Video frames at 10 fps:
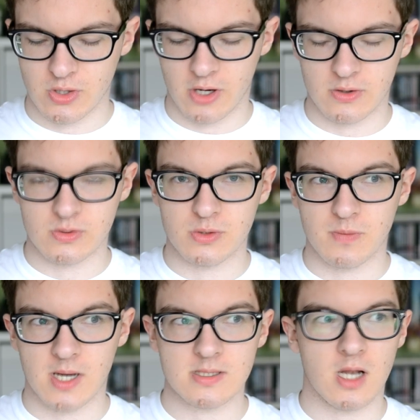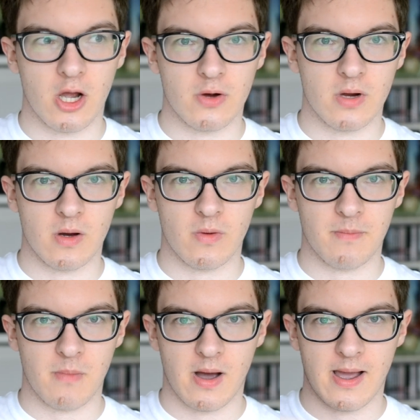go to Barcelona with
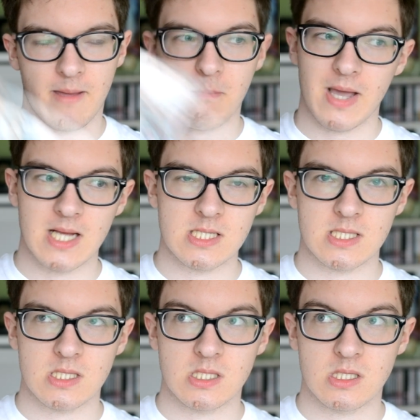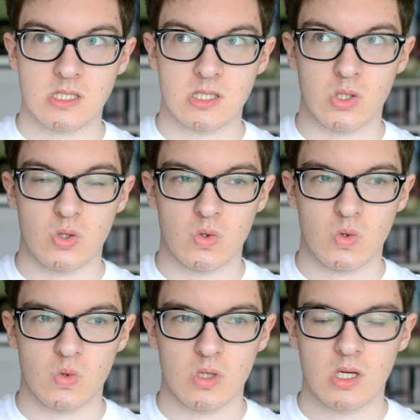my mate
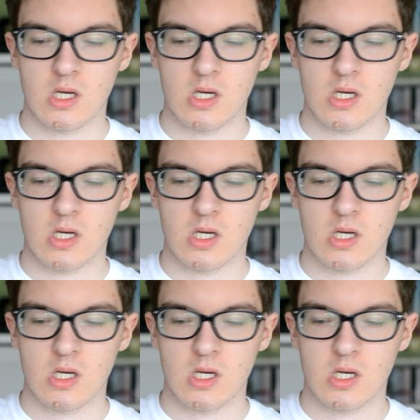soon,